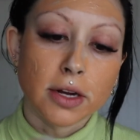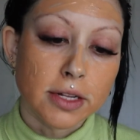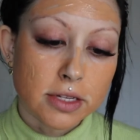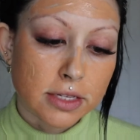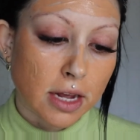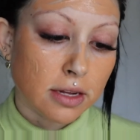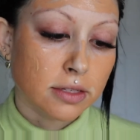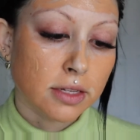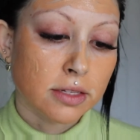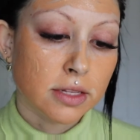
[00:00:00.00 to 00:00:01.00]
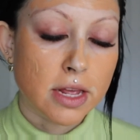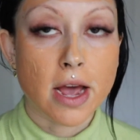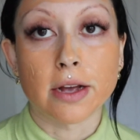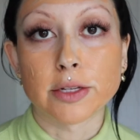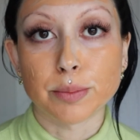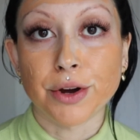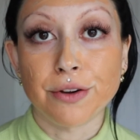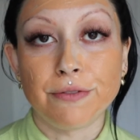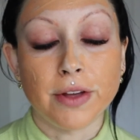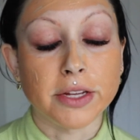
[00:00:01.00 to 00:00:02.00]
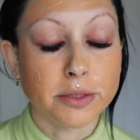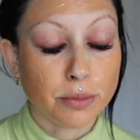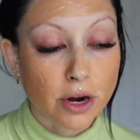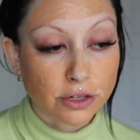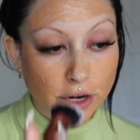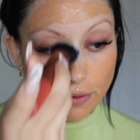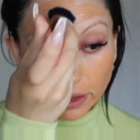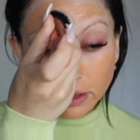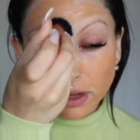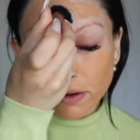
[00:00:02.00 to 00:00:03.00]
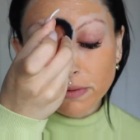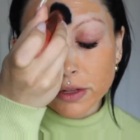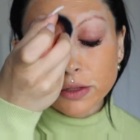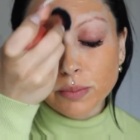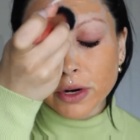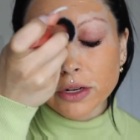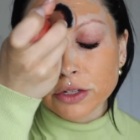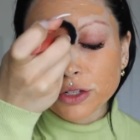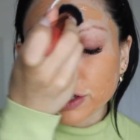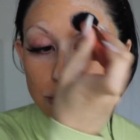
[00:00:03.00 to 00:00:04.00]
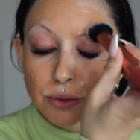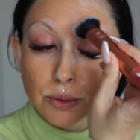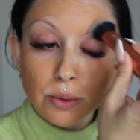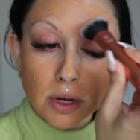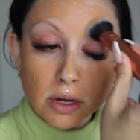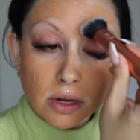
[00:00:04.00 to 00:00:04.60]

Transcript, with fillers: It says it's the Expert Face Brush. I really love this brush too.